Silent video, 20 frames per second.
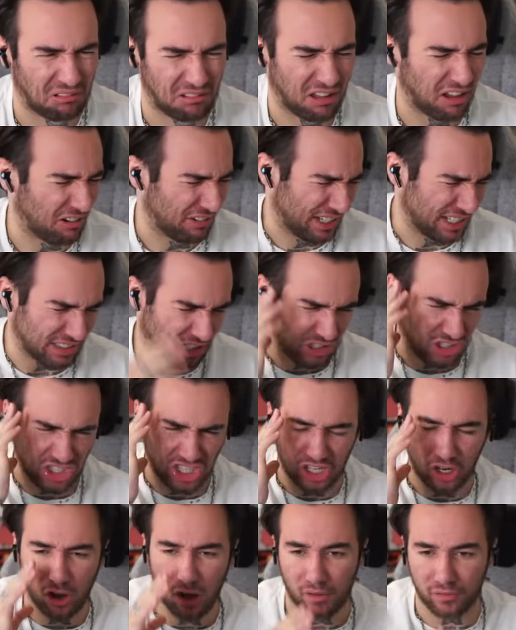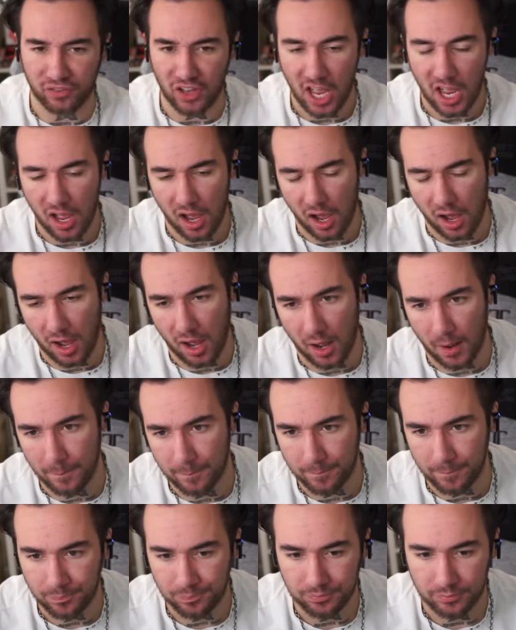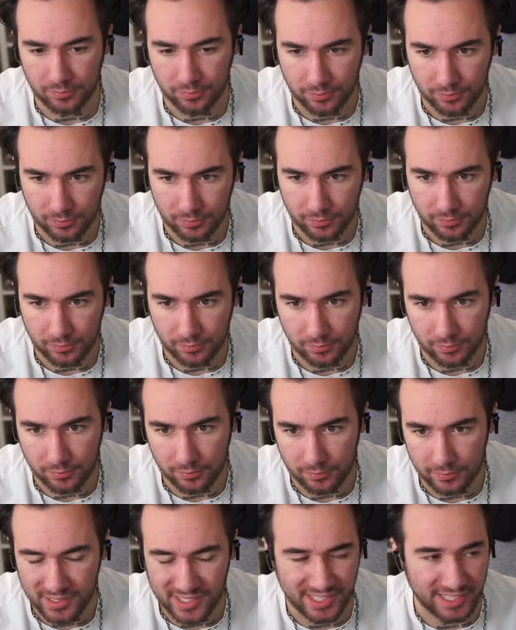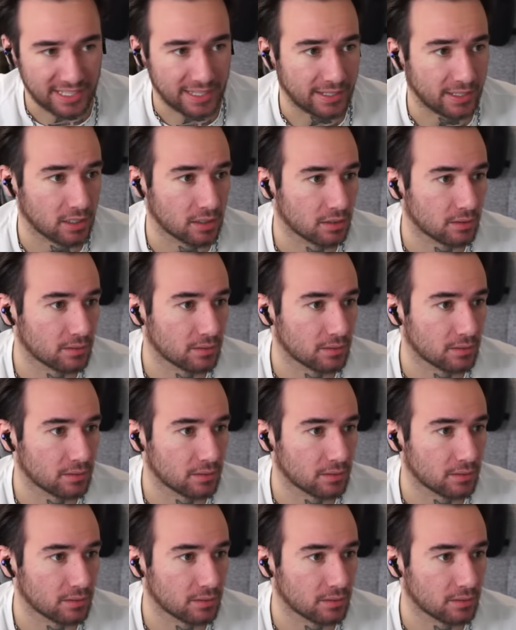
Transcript: Oh, get that shit off. Um, C.